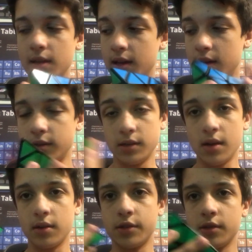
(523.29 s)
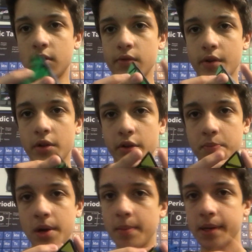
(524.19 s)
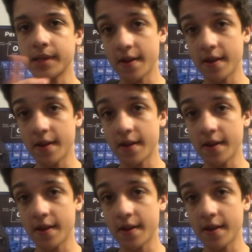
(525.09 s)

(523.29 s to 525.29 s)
And yeah, it's an overall good Pyraminx